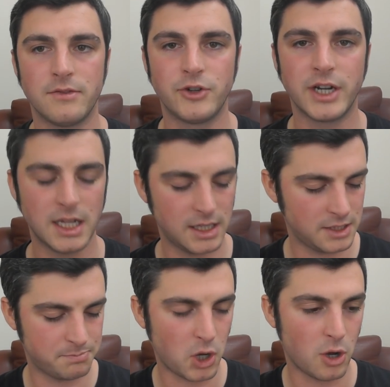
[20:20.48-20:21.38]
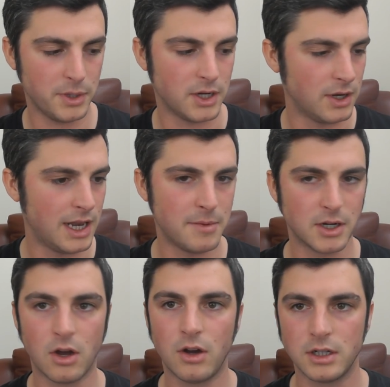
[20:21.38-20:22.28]
Drinking the pop, you know,
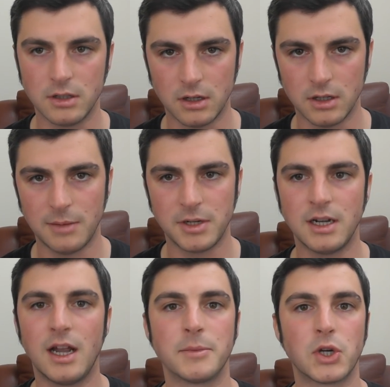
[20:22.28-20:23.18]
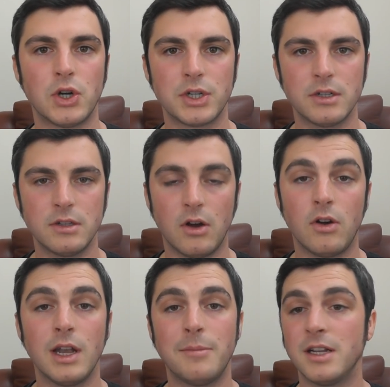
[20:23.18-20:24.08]
lemon cordial or lemon and lime cordial
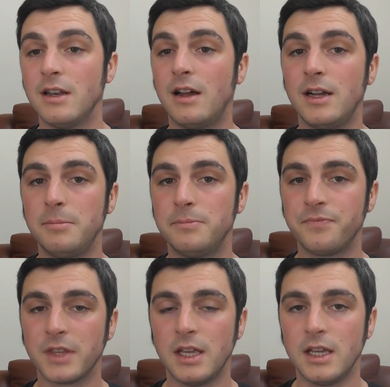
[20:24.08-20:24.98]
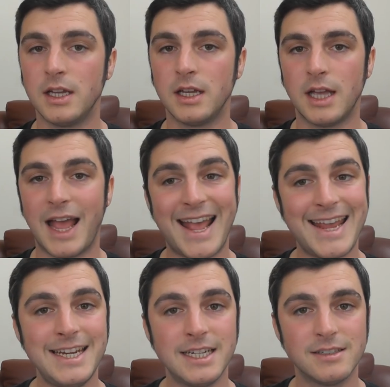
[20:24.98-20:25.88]
or lemon and lime
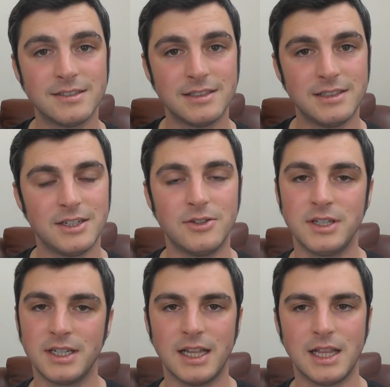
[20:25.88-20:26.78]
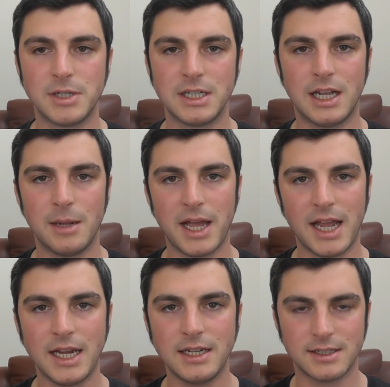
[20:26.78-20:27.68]
aid. You know, you can get lemon and lime
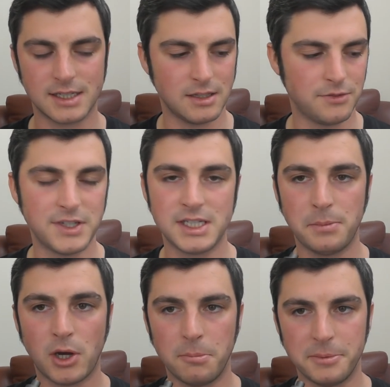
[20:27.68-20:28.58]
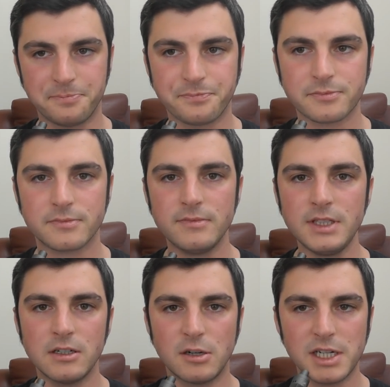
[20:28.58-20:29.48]
aid, as in the fizzy pop.
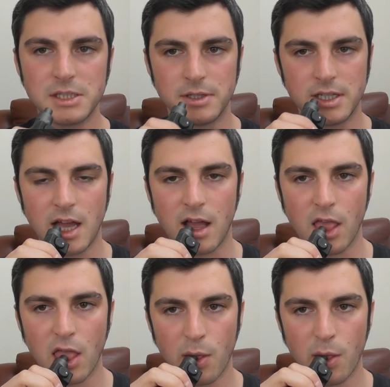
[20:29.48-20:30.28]
It reminds me of that.